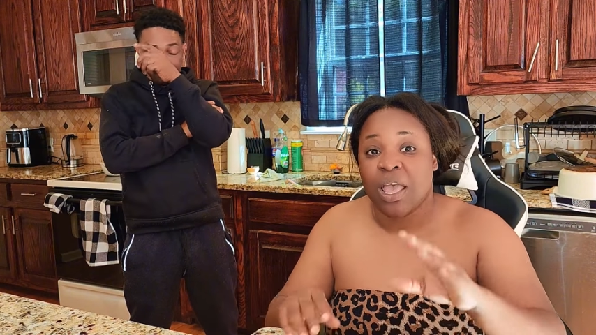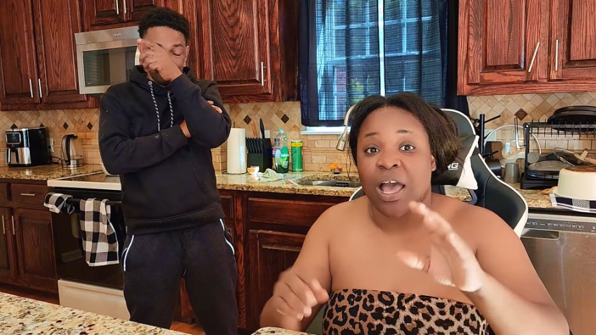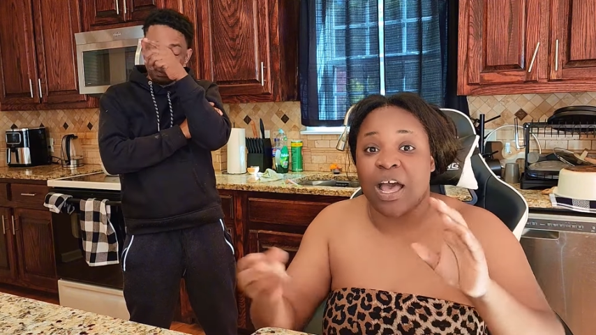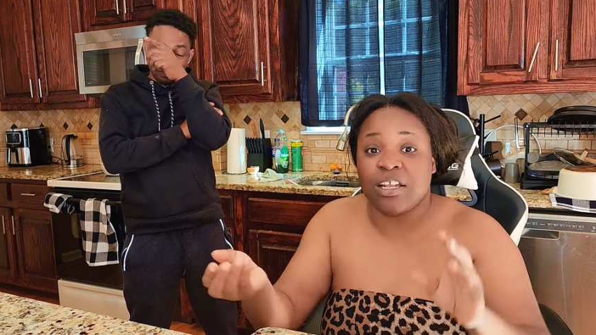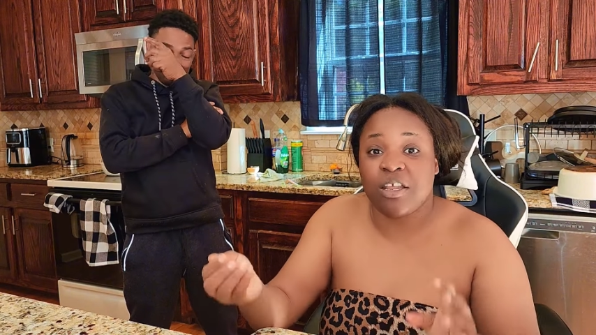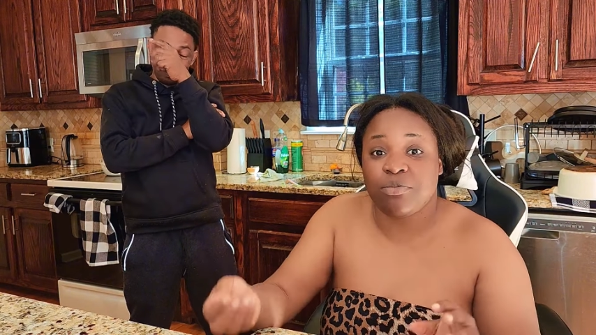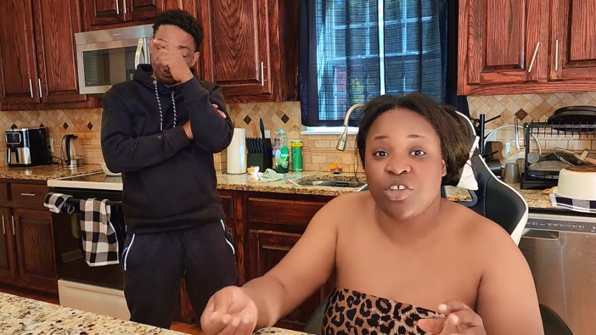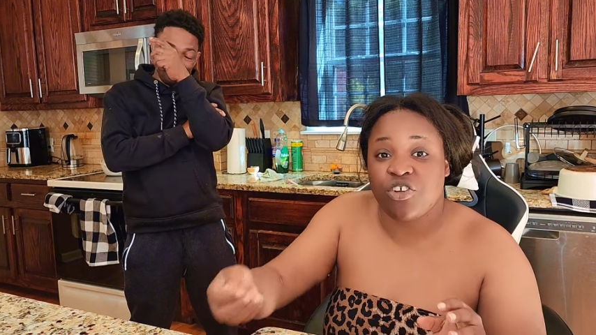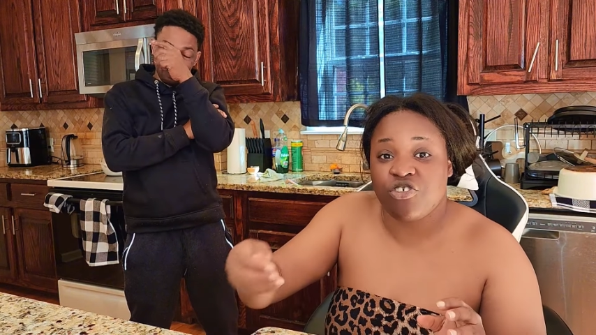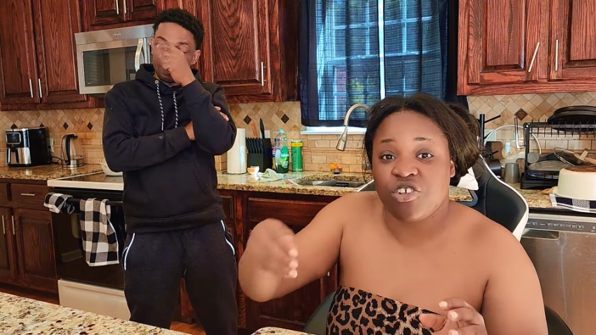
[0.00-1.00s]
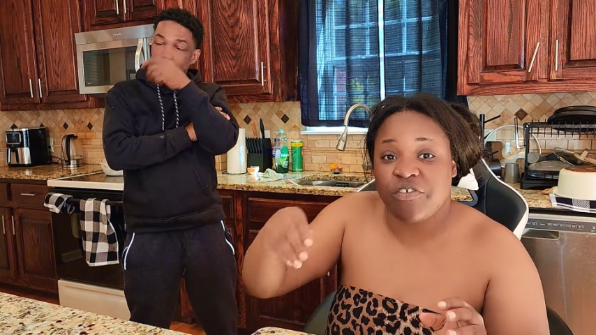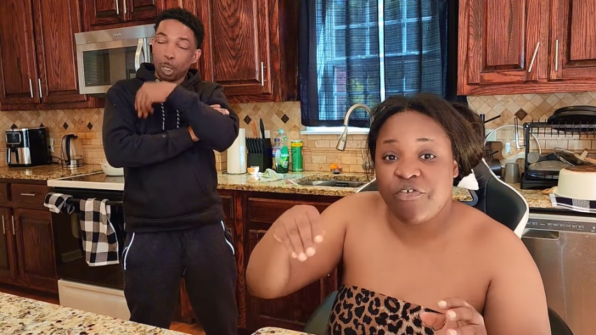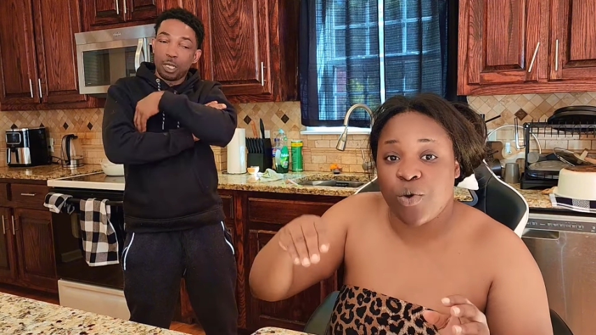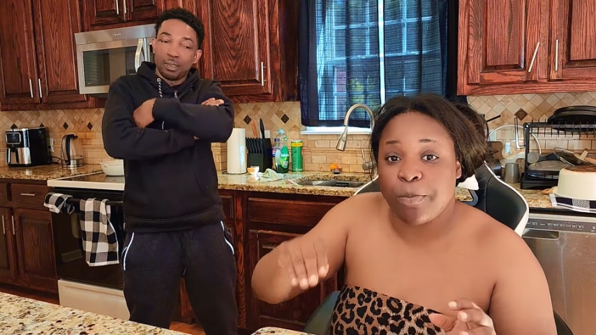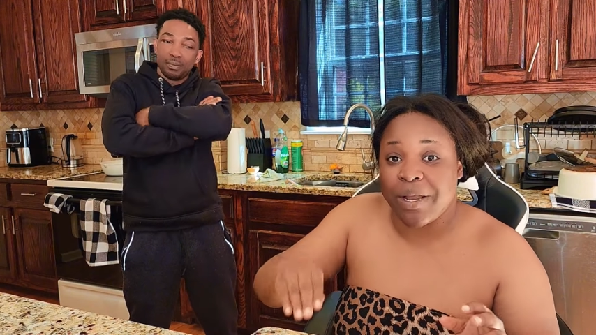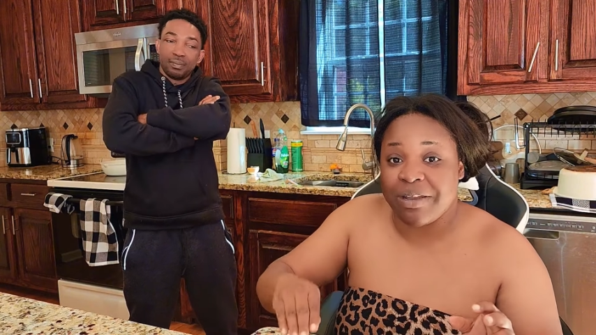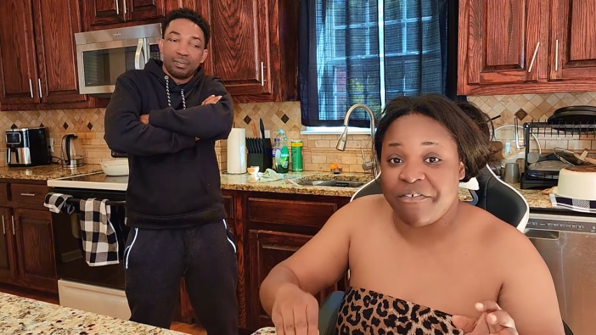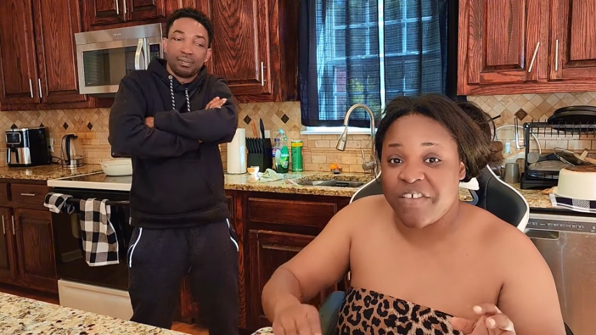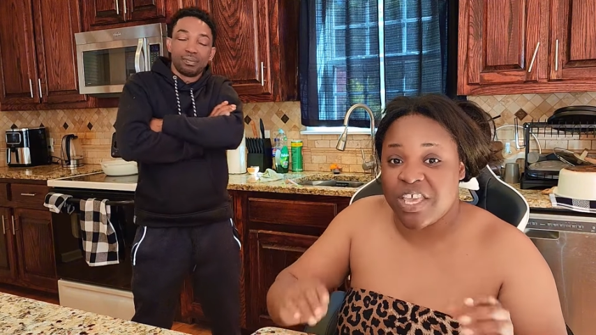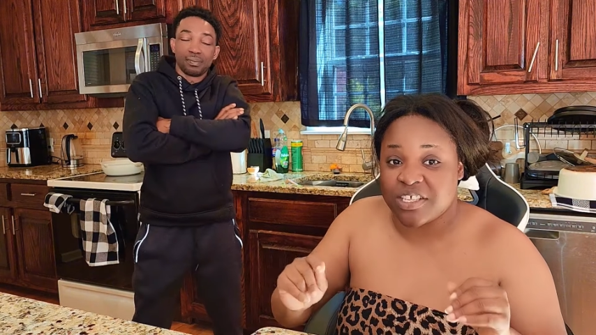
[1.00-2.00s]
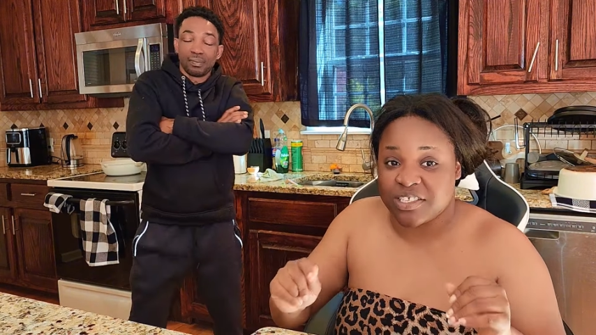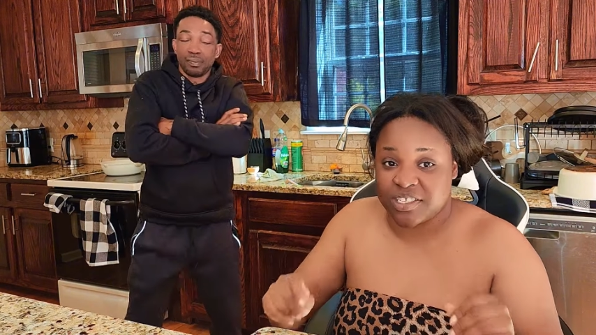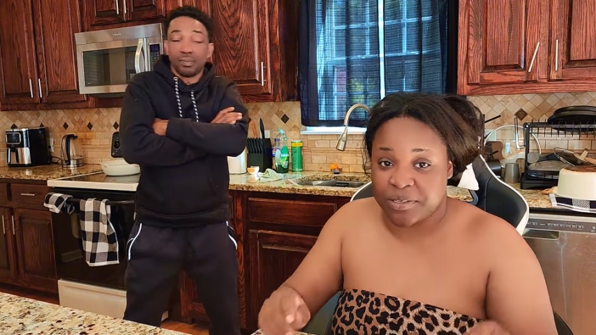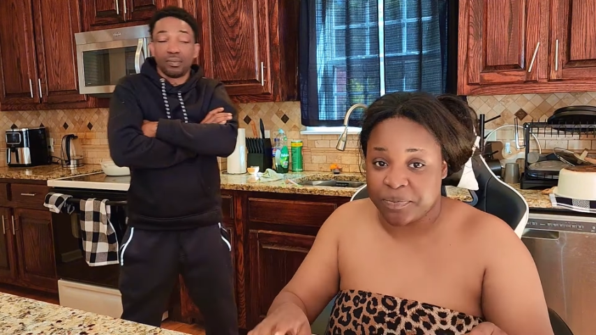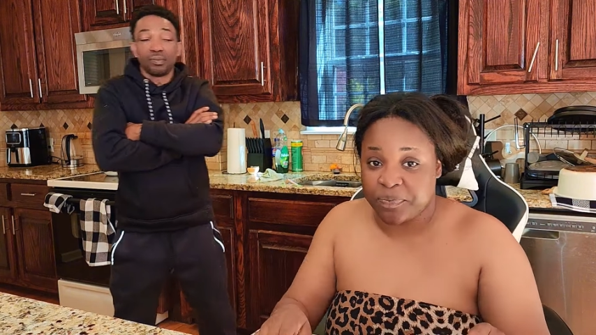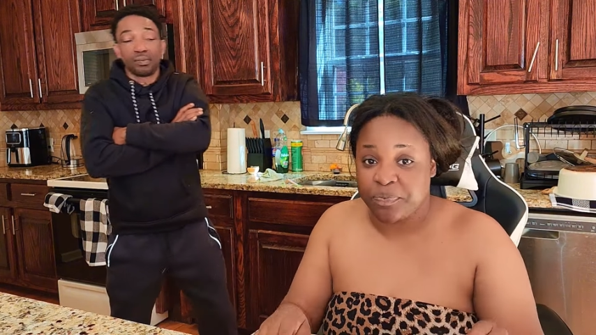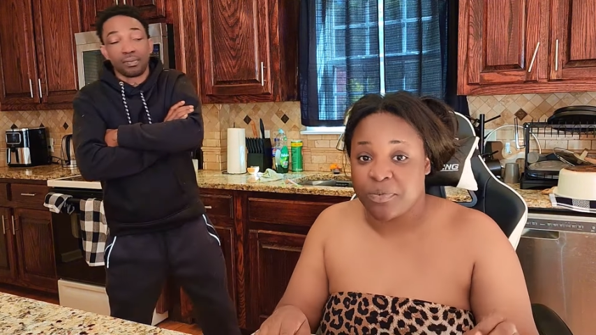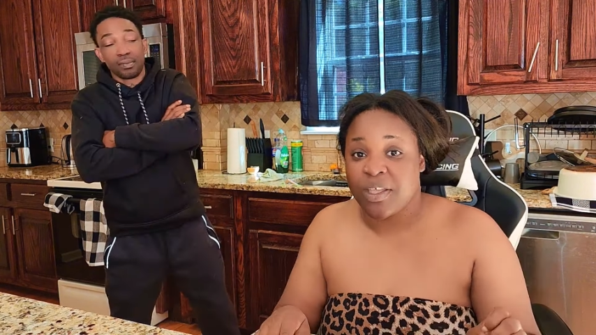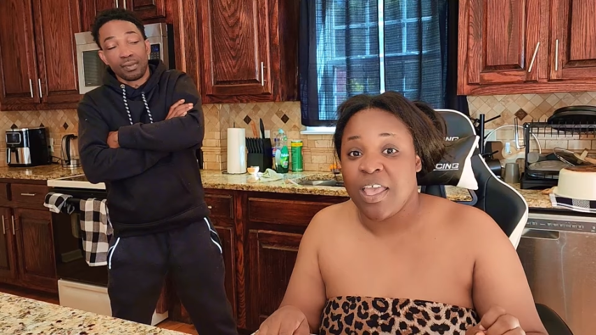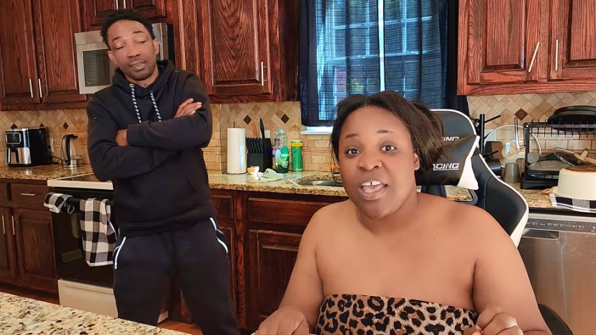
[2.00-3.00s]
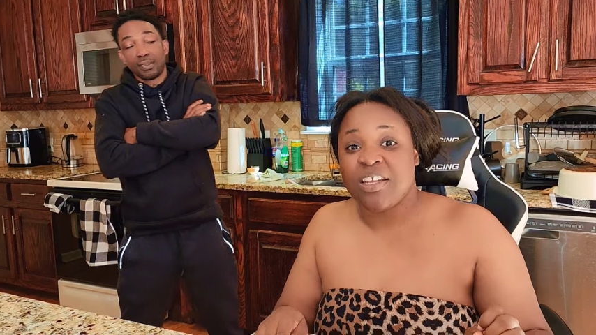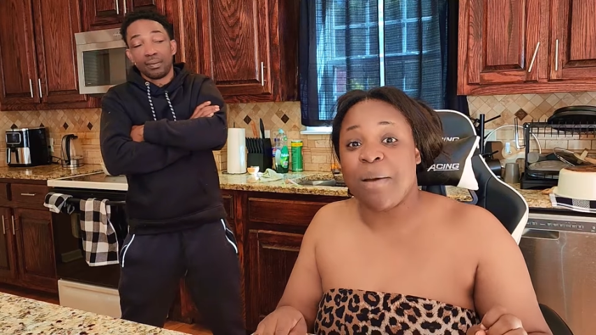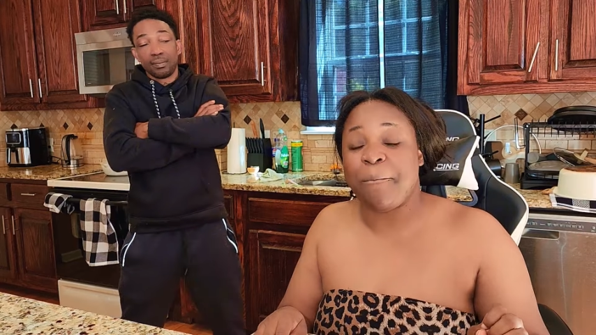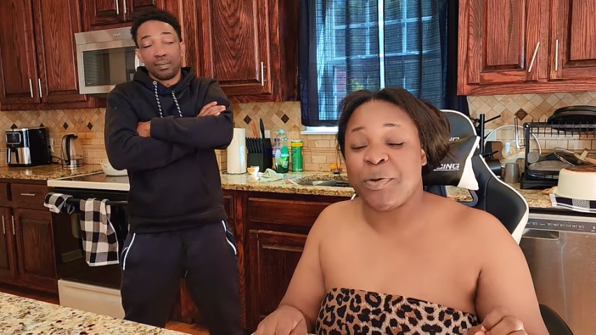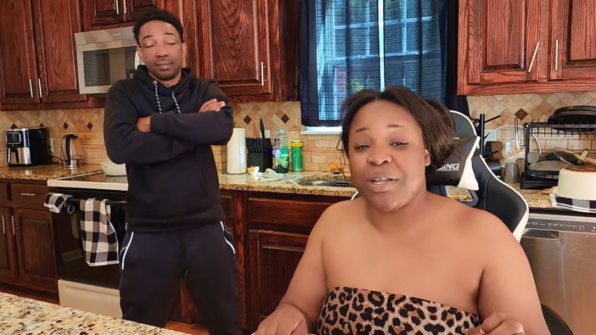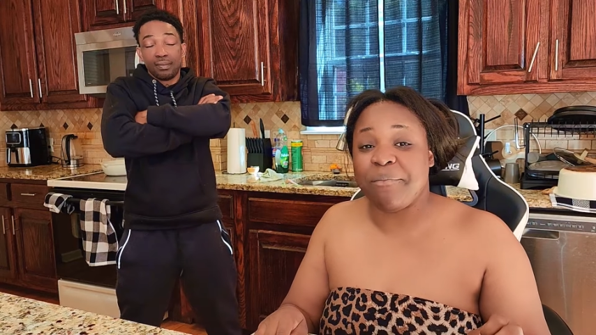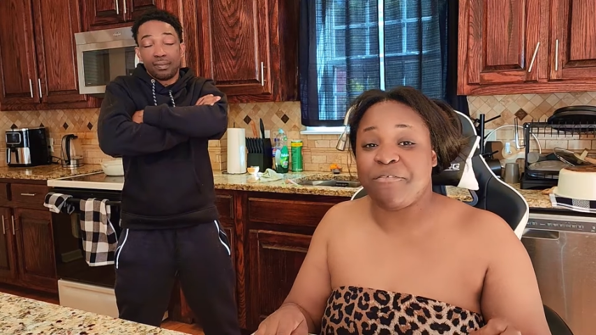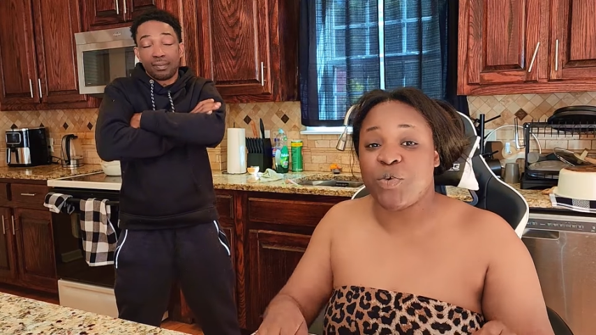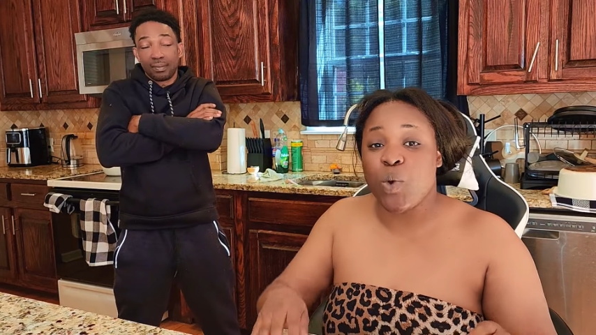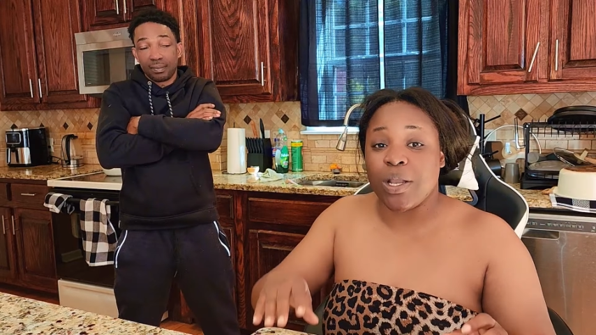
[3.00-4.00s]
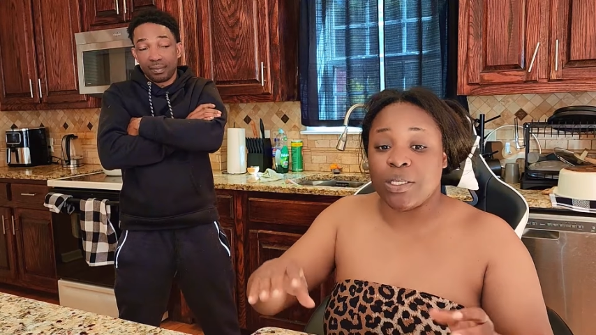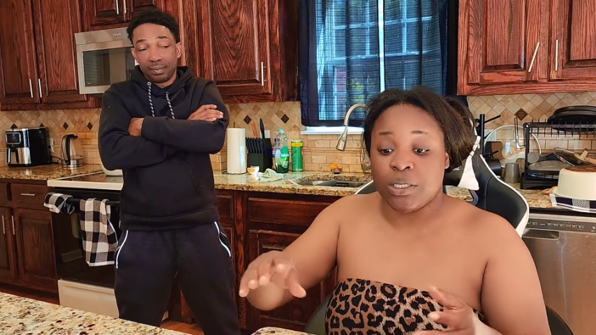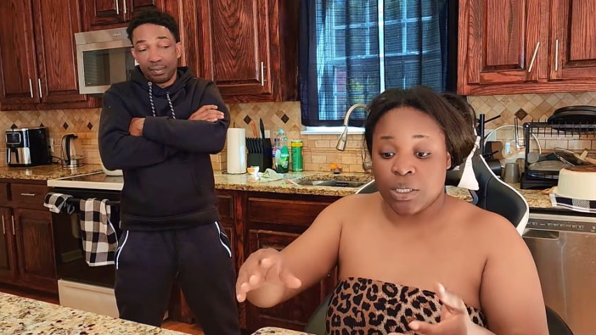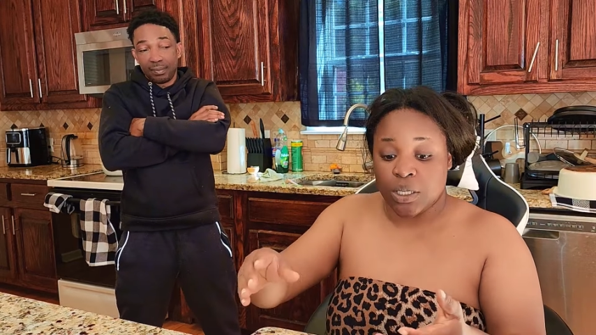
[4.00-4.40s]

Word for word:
Speaker 1: and then turn on the phone on the face. Them put them phone.